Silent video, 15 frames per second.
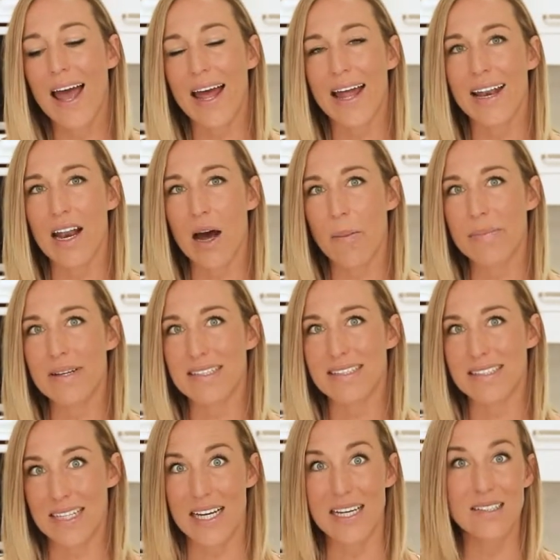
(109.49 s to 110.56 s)
And number
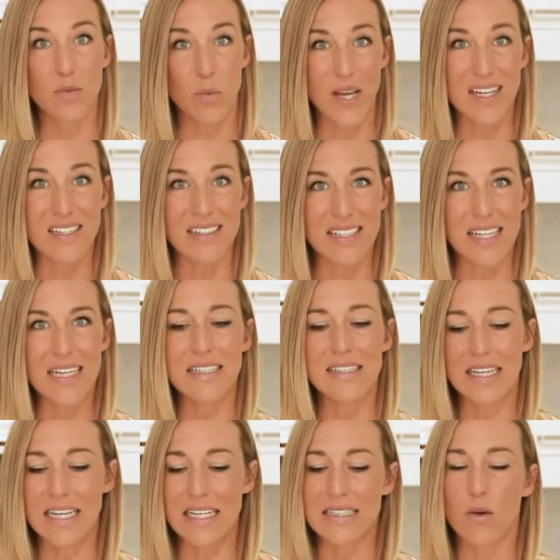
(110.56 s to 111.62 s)
6, week
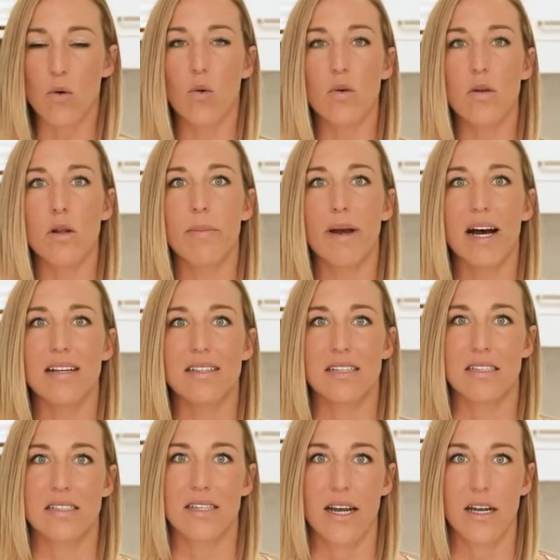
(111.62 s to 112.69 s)
6, is all about
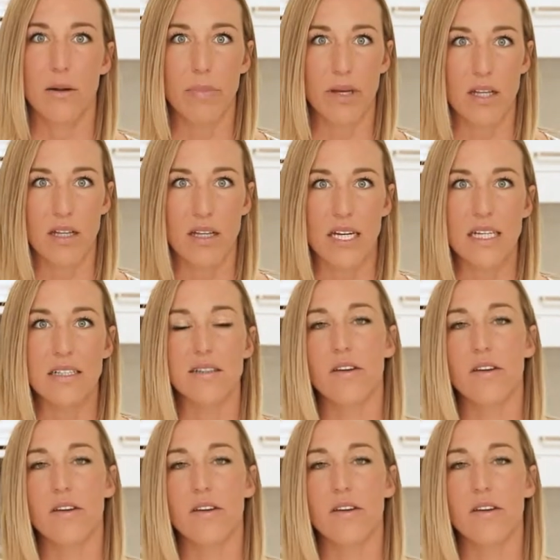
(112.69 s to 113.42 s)
sustainability.